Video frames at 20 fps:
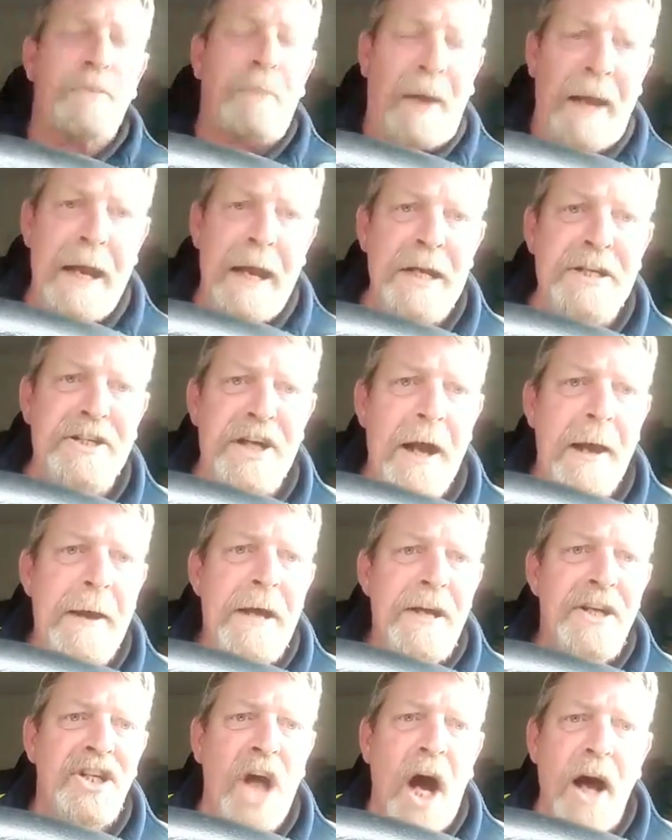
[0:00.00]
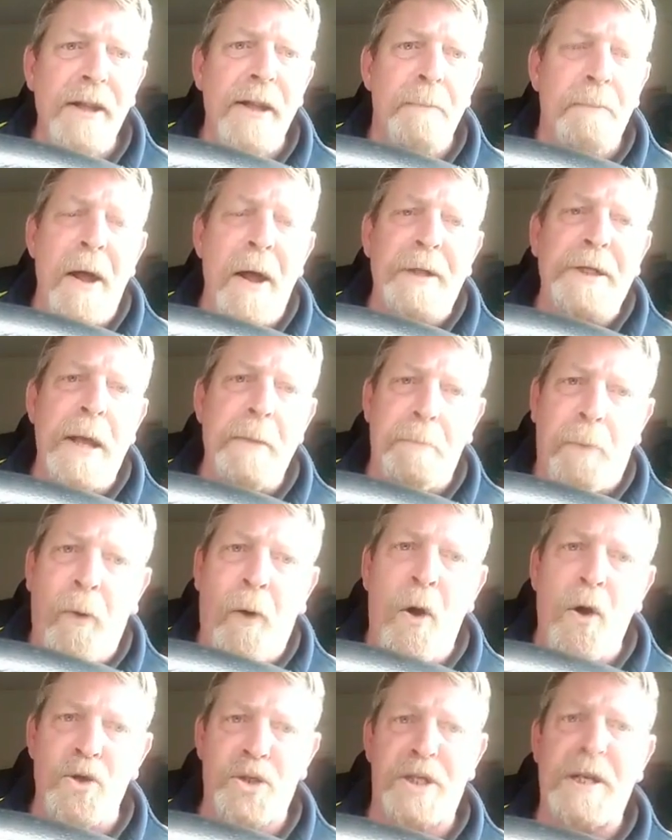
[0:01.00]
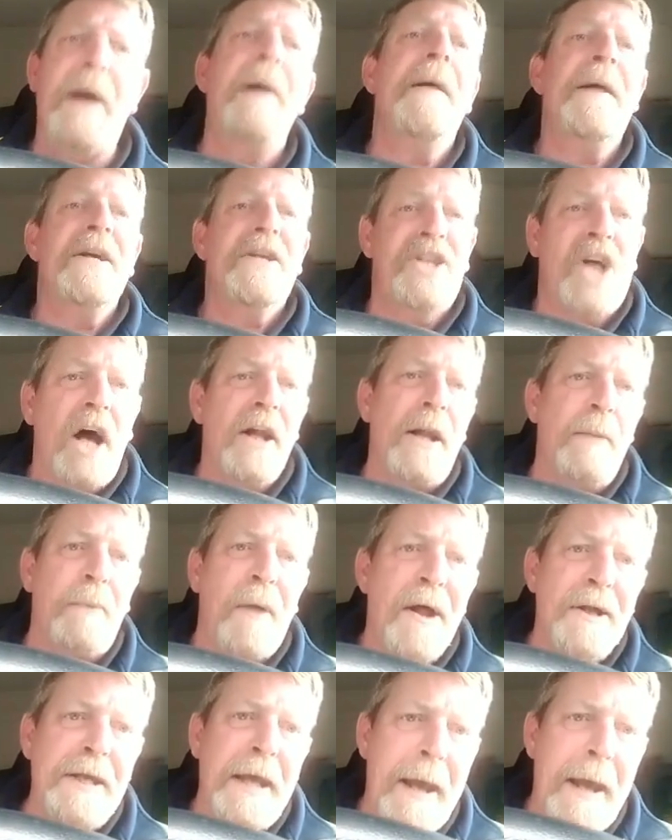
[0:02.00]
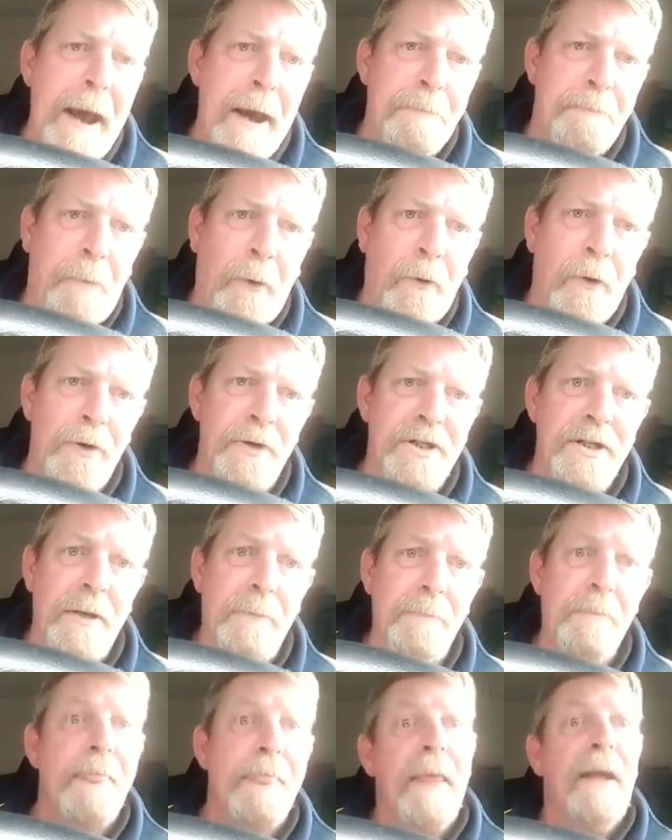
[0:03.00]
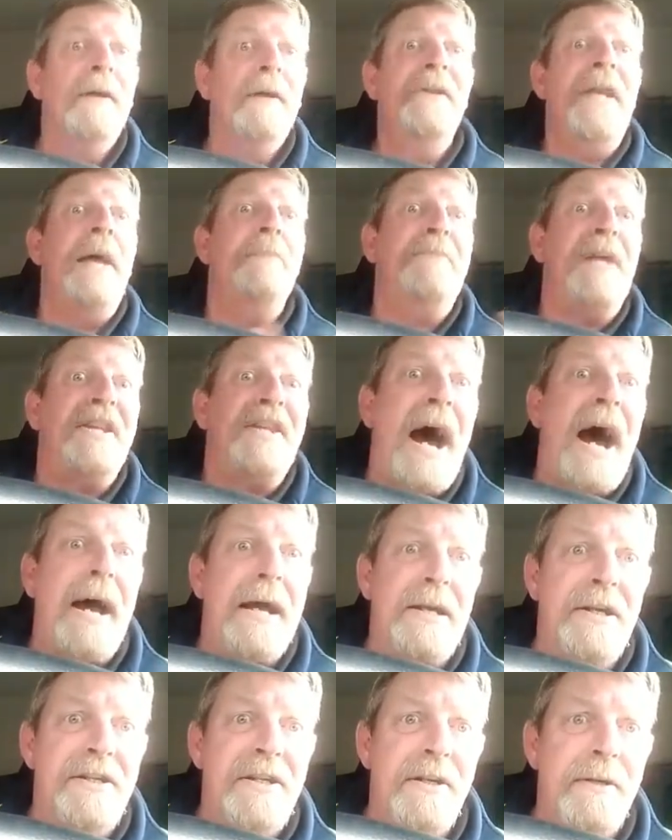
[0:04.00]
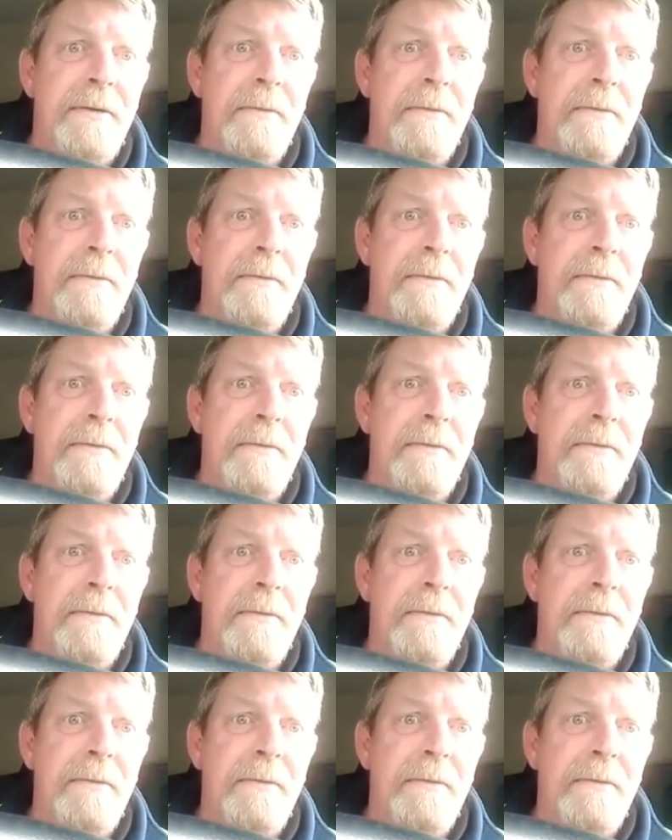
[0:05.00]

page, shut the bloody ports, shut the bloody airports. Nobody dies.